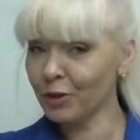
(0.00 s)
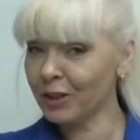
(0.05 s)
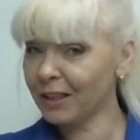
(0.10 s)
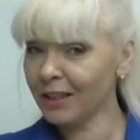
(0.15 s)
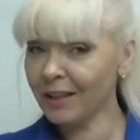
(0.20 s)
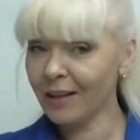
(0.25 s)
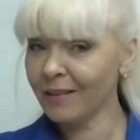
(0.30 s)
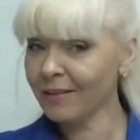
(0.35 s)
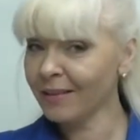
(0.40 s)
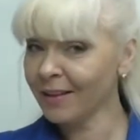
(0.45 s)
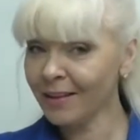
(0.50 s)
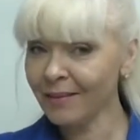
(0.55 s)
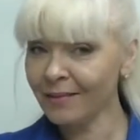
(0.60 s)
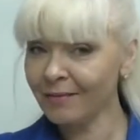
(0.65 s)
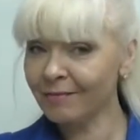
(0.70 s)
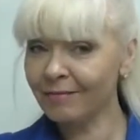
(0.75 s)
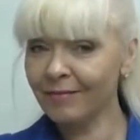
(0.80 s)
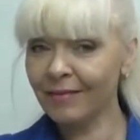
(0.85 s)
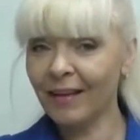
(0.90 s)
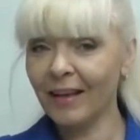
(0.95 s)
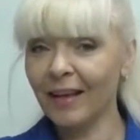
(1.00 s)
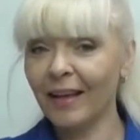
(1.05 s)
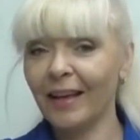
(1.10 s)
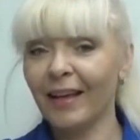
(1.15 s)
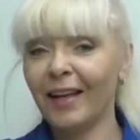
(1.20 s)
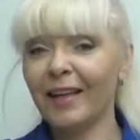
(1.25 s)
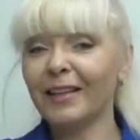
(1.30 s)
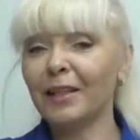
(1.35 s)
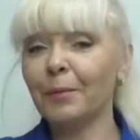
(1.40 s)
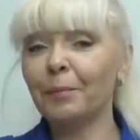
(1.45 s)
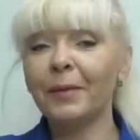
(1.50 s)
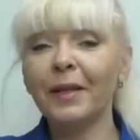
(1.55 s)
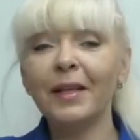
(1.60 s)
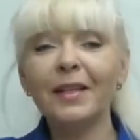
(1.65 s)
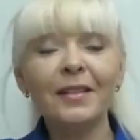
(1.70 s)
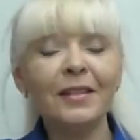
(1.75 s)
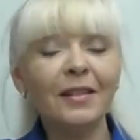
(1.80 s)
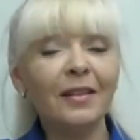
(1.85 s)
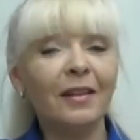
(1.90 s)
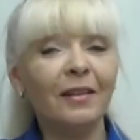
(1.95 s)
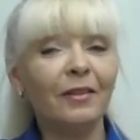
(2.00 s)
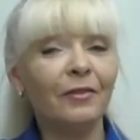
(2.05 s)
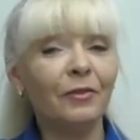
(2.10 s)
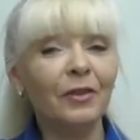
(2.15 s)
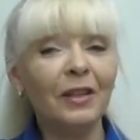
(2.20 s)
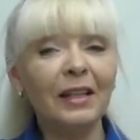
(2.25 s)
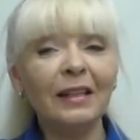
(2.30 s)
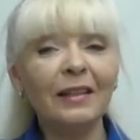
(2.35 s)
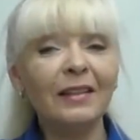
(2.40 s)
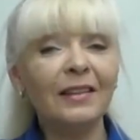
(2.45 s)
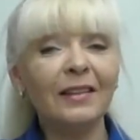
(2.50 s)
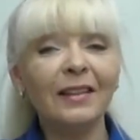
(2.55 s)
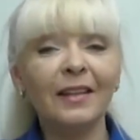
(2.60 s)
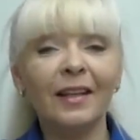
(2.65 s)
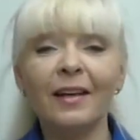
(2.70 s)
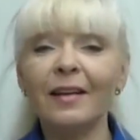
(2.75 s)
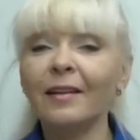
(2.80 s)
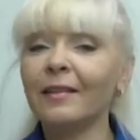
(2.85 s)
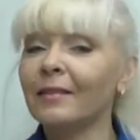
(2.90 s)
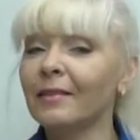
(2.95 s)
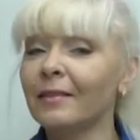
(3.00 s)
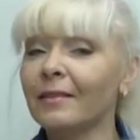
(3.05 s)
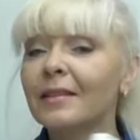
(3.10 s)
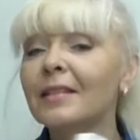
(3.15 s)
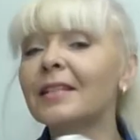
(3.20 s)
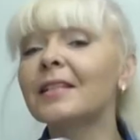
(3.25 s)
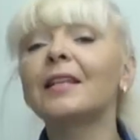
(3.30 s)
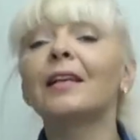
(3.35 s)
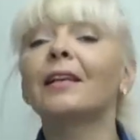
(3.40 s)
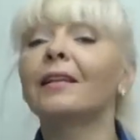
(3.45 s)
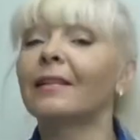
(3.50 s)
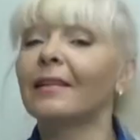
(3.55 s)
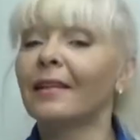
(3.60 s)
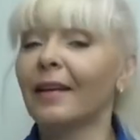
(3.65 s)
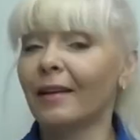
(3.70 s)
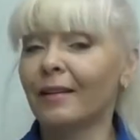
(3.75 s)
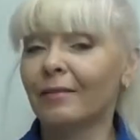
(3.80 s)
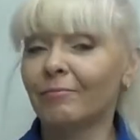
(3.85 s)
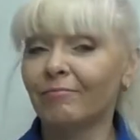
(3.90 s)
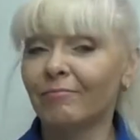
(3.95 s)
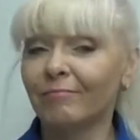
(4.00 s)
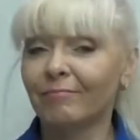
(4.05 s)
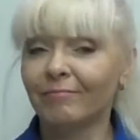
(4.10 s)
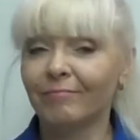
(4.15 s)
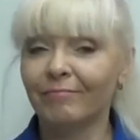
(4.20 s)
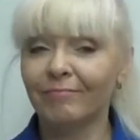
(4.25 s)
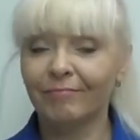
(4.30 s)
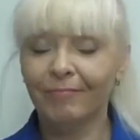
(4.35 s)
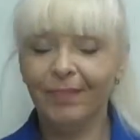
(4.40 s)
From the outside of the dress, it looks as a single-piece dress.